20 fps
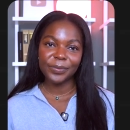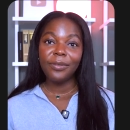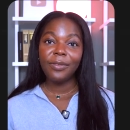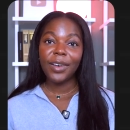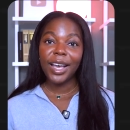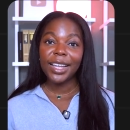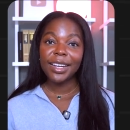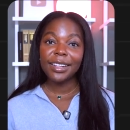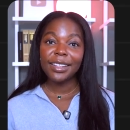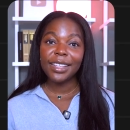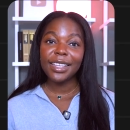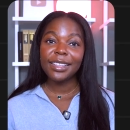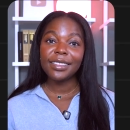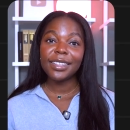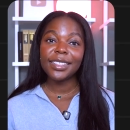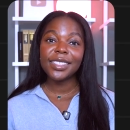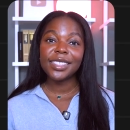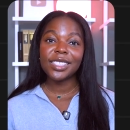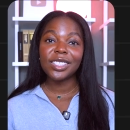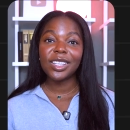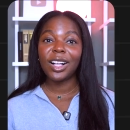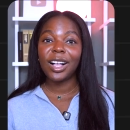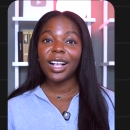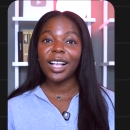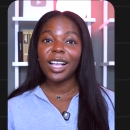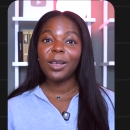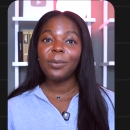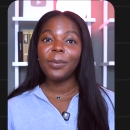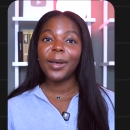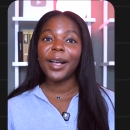Finally, let's
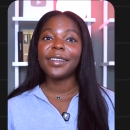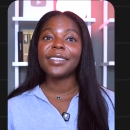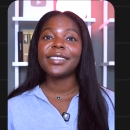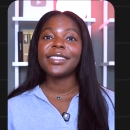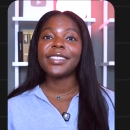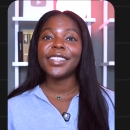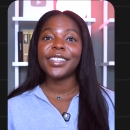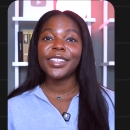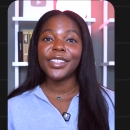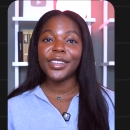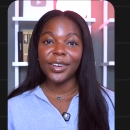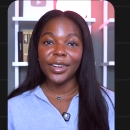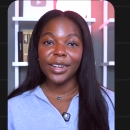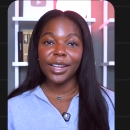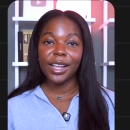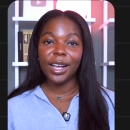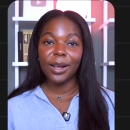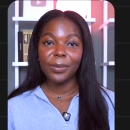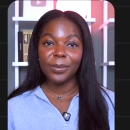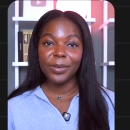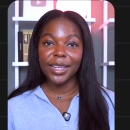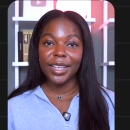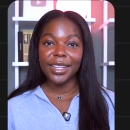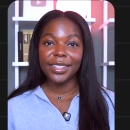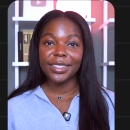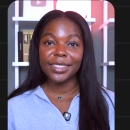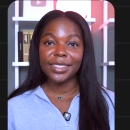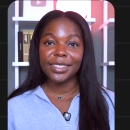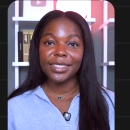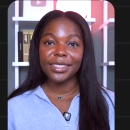talk about security
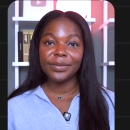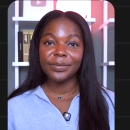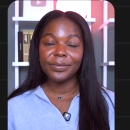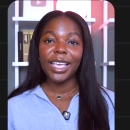updates.